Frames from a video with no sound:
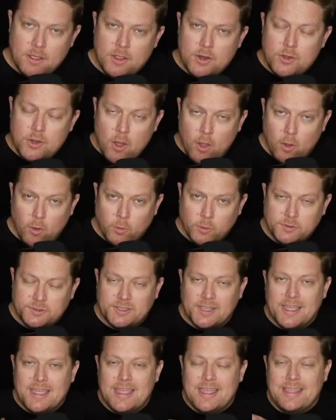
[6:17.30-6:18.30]
knows
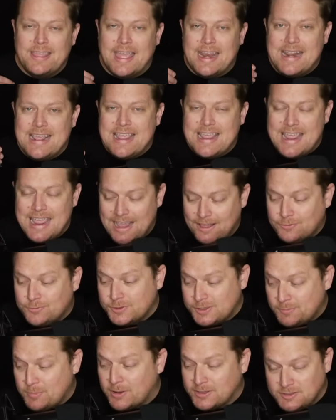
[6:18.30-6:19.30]
that his
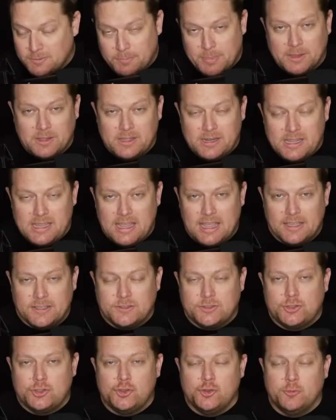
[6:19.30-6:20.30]
responsibility is
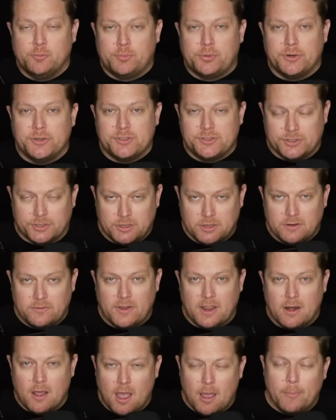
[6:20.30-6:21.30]
to preserve
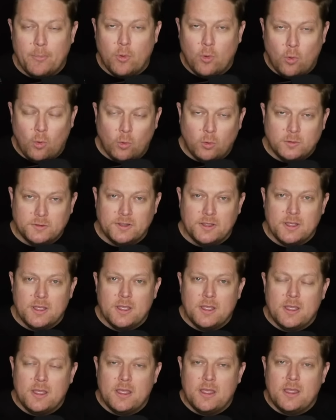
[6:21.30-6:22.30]
and uphold
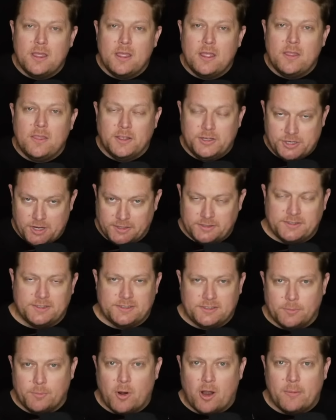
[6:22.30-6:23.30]
the Justice
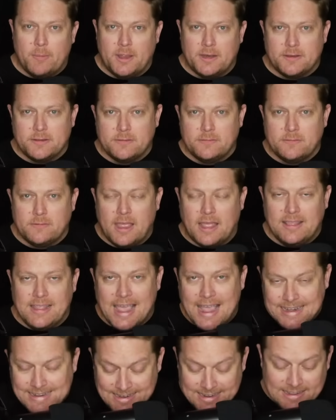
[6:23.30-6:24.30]
Department and the
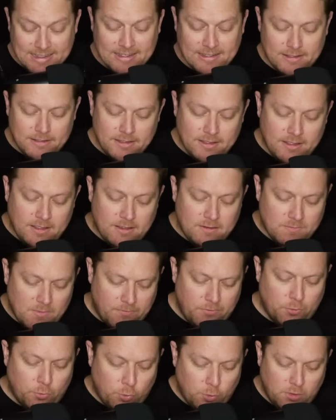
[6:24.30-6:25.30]
idea of
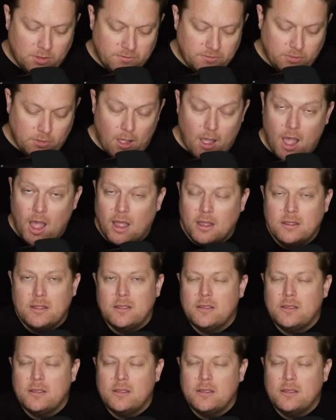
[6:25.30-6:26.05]
the rule of law.